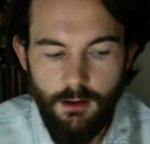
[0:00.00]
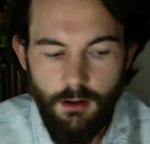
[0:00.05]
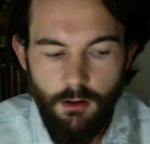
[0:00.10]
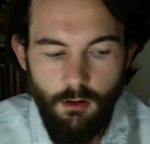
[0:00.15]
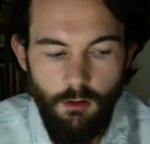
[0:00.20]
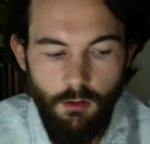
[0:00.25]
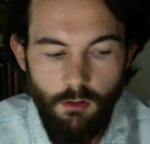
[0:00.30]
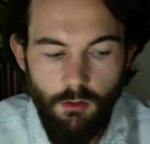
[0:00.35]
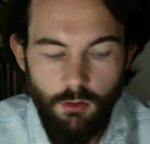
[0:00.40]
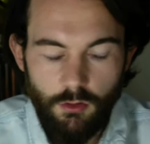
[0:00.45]

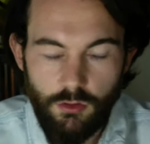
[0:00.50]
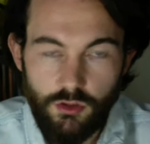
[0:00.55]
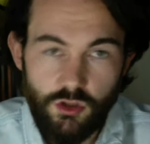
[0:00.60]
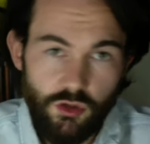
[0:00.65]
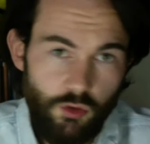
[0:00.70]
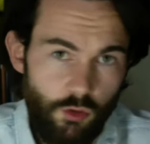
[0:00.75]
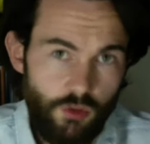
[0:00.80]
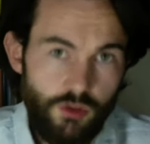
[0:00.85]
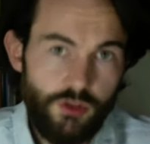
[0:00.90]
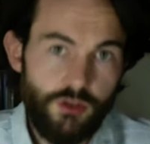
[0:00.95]
all
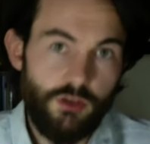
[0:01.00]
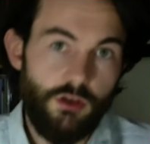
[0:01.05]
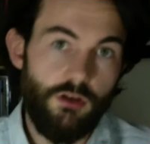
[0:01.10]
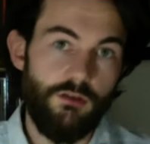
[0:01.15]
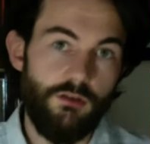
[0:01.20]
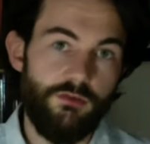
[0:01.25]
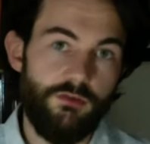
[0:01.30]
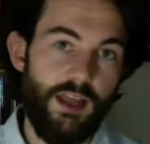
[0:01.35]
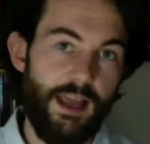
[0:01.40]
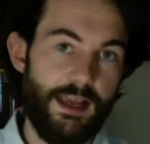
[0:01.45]
sorts
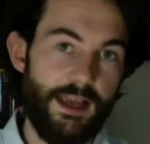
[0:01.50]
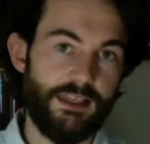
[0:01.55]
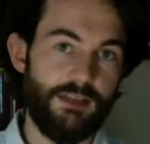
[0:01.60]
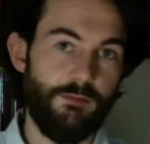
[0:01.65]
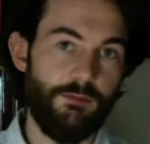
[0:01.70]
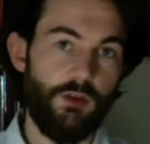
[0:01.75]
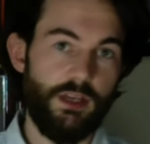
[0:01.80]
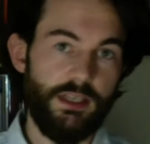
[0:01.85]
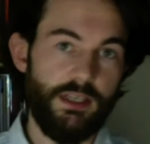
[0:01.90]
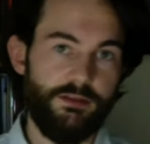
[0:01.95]
of
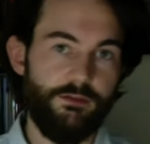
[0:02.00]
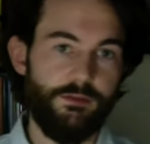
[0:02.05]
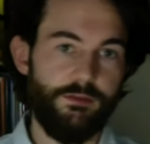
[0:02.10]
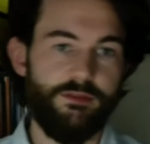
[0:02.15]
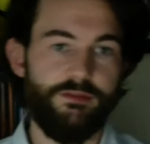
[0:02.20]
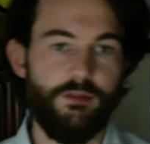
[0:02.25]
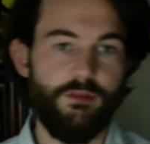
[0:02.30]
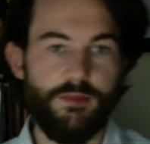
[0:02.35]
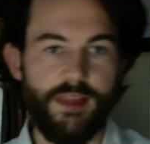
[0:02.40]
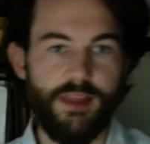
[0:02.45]
testimonies
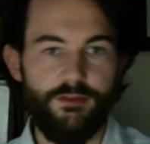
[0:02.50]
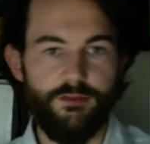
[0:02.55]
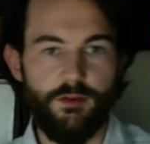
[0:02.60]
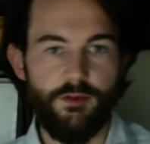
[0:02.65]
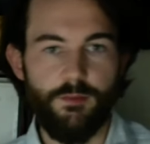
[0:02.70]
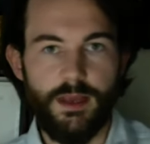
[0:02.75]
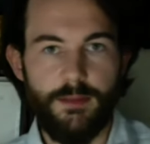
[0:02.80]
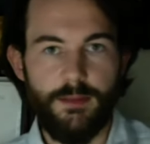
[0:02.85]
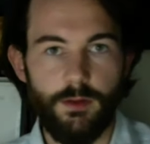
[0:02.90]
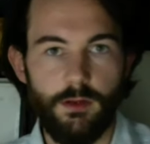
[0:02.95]
from different
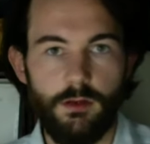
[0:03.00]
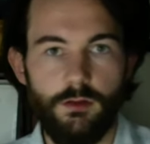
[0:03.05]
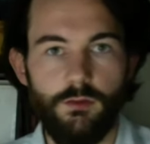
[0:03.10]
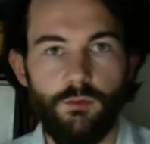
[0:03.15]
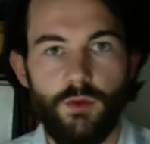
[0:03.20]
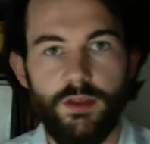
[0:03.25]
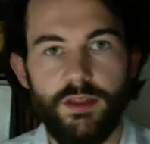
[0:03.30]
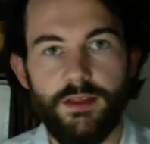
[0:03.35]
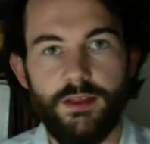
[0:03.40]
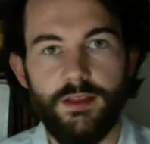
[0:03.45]
people
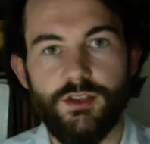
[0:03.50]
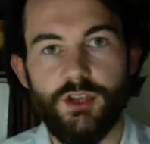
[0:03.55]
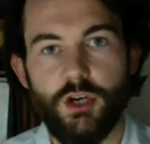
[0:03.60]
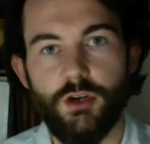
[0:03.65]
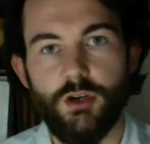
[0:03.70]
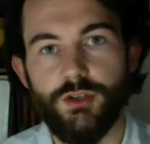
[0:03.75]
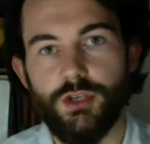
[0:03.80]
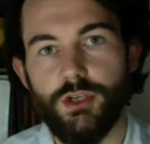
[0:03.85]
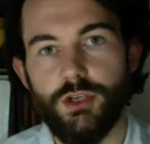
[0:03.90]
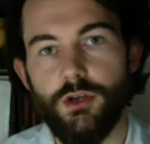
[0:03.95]
within the
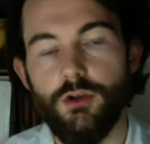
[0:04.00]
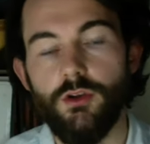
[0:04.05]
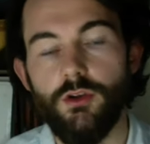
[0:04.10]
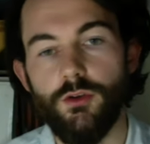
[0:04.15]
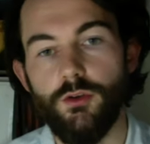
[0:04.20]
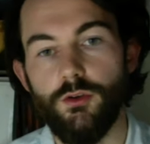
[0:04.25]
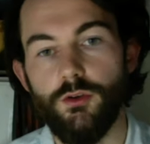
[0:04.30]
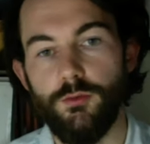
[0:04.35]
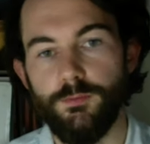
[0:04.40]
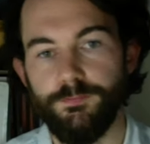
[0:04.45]
church
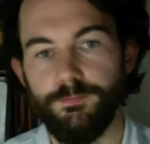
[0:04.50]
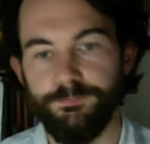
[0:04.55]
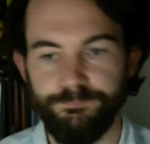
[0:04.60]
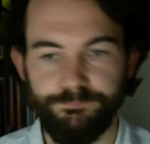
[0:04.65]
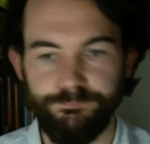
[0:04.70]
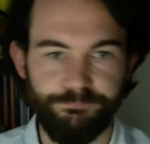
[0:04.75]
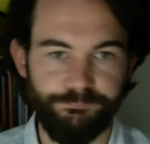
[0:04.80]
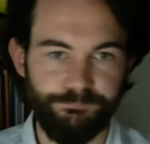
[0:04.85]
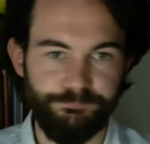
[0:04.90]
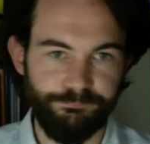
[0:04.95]
who
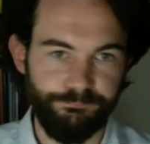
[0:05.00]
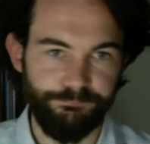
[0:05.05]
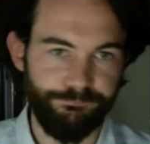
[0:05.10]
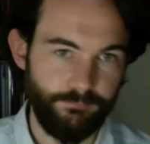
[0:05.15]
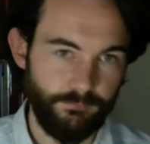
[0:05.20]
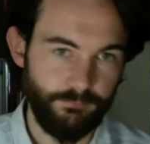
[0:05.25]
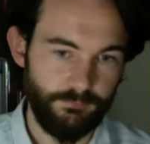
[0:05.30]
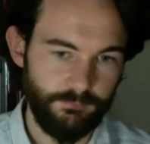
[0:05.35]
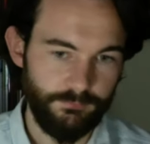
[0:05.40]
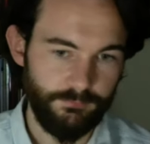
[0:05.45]

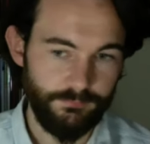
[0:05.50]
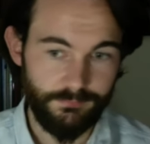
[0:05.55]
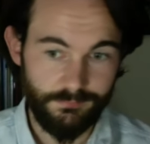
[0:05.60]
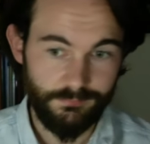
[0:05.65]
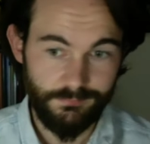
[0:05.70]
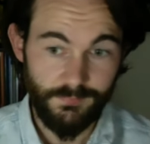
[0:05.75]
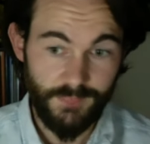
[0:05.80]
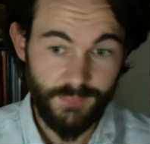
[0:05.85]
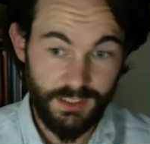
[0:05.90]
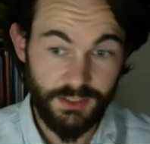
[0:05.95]

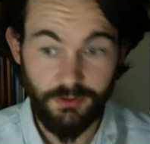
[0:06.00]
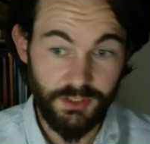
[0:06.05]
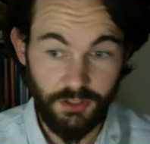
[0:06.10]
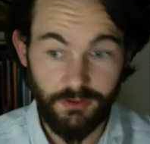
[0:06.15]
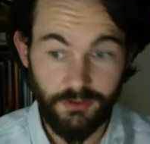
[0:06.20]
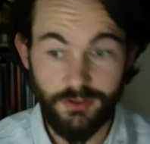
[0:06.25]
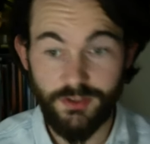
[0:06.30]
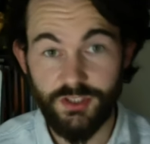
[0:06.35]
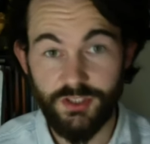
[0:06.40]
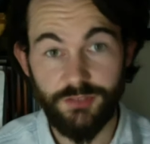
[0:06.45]

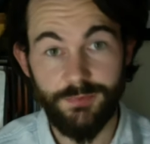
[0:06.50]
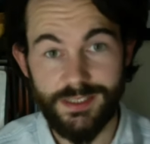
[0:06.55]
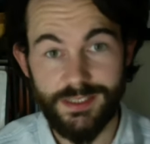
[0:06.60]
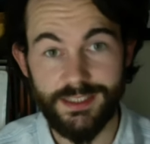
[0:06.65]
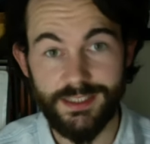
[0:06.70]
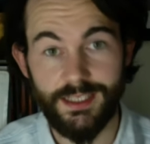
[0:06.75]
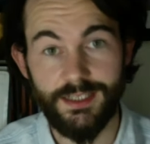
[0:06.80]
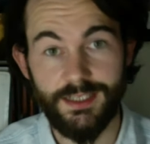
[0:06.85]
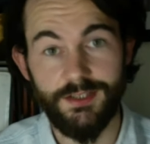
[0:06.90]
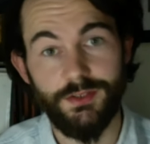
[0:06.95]
encourage you
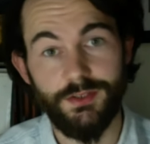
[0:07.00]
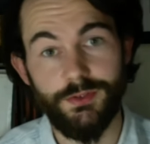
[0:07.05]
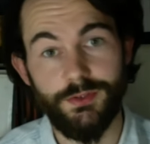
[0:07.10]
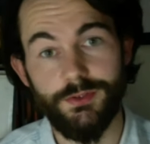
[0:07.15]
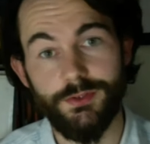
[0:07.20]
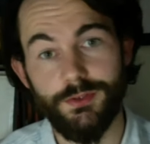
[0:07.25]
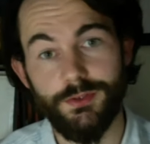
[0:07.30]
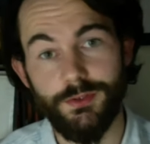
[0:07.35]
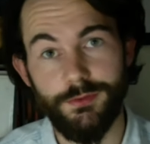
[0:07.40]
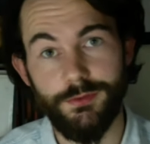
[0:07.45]
basically
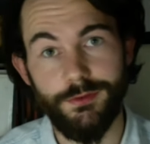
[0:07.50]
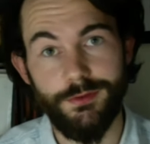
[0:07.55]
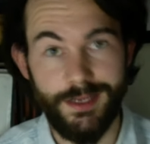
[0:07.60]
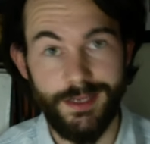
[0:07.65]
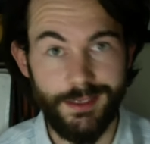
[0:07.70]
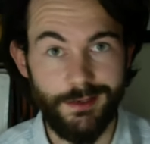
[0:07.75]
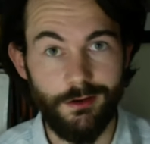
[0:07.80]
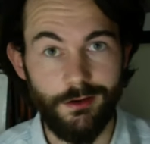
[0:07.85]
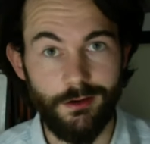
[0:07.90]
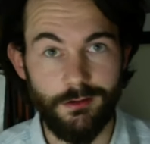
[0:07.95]
to
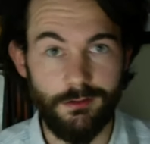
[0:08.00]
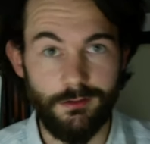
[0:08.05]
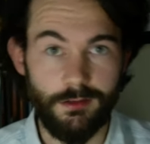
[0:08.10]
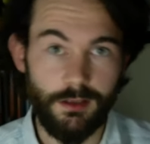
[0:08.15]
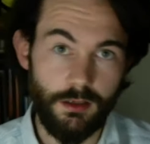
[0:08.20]
read her